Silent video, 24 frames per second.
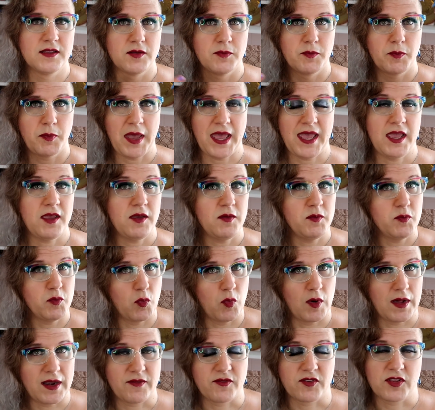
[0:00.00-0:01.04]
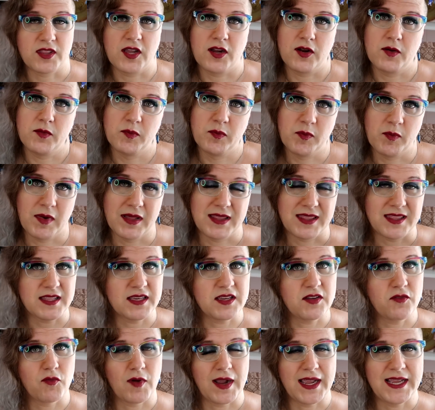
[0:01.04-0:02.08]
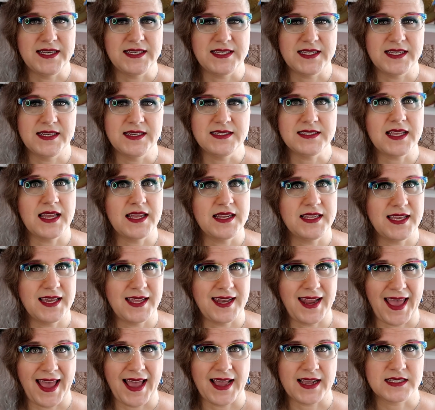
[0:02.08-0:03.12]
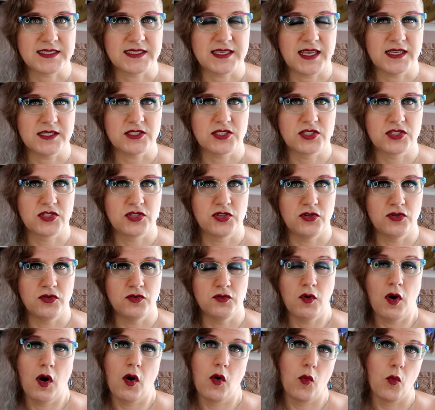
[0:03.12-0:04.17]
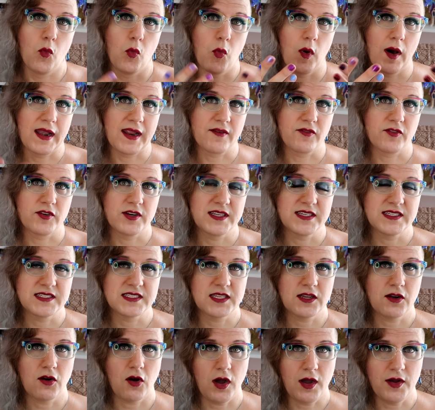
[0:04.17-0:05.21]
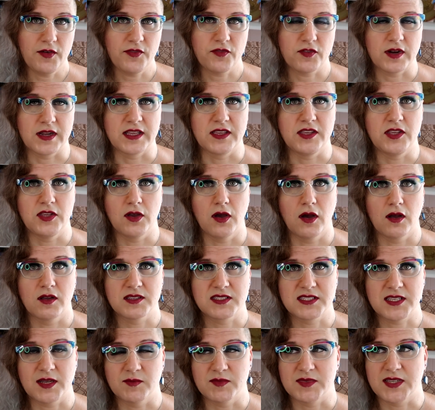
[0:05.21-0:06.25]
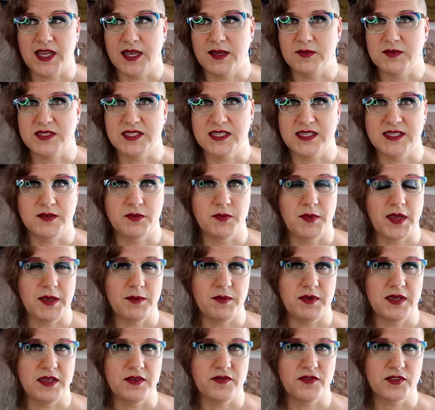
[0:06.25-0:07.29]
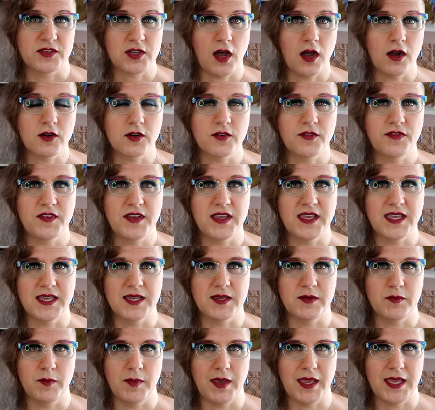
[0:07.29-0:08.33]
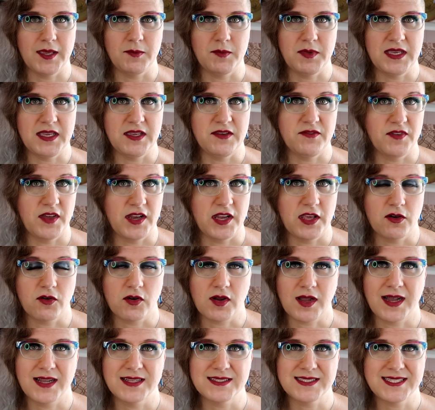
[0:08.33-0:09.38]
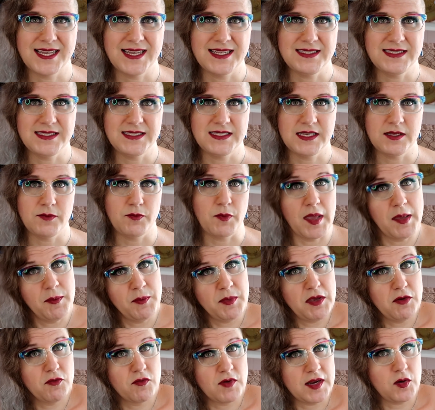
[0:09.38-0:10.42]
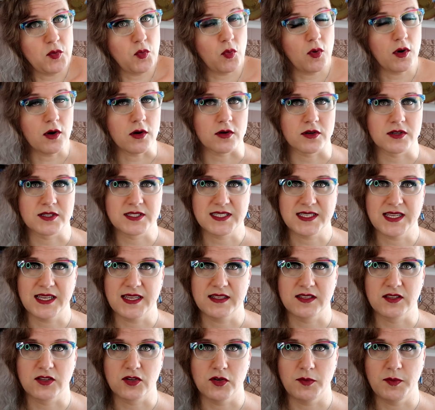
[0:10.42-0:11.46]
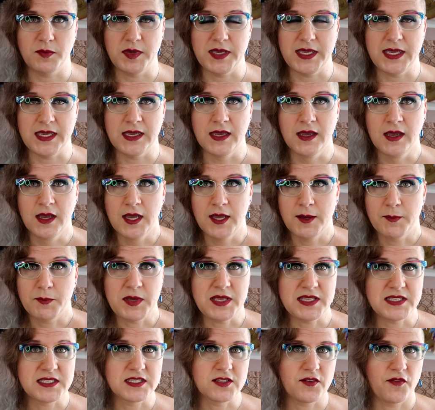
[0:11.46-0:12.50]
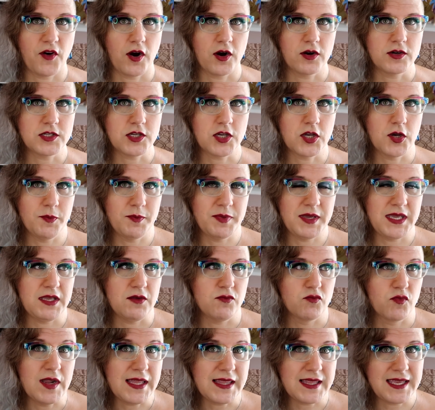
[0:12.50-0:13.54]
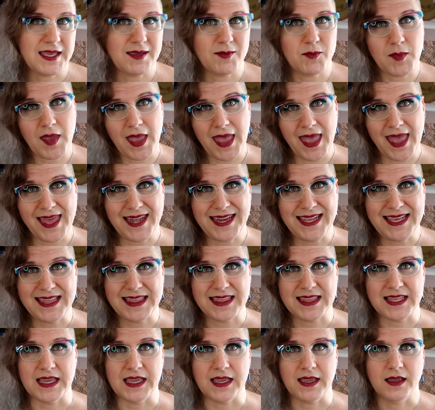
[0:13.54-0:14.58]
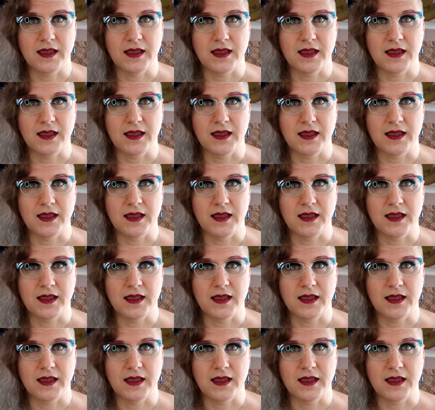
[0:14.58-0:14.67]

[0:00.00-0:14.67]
pay whatever their monthly rate is and get access to whatever it is they're offering. Sometimes it may be photography, it may be video content, it may be written works, it could be pieces of art, it could be really anything.